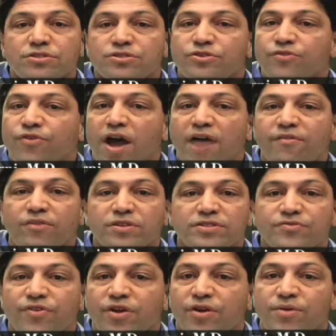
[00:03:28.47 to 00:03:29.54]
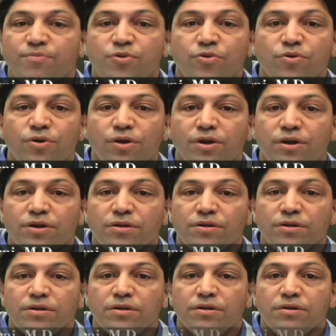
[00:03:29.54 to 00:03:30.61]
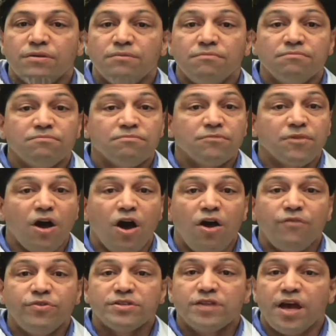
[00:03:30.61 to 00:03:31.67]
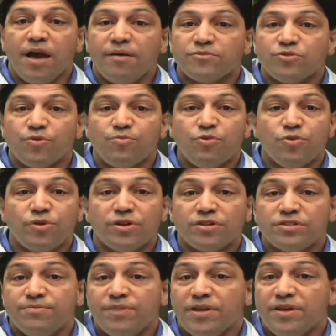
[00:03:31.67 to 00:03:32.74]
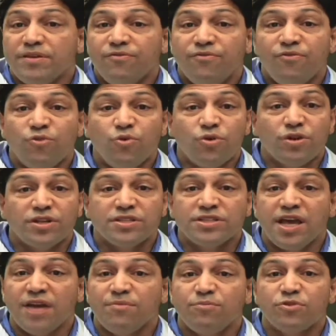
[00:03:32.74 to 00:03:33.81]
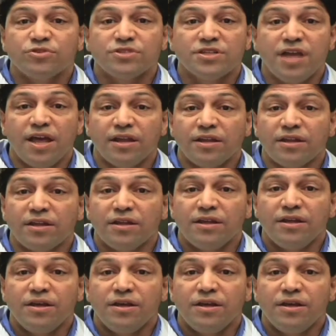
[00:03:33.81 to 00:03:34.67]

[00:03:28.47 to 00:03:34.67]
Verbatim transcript: survival is very poor, oftentimes reported to be 4 to 10 percent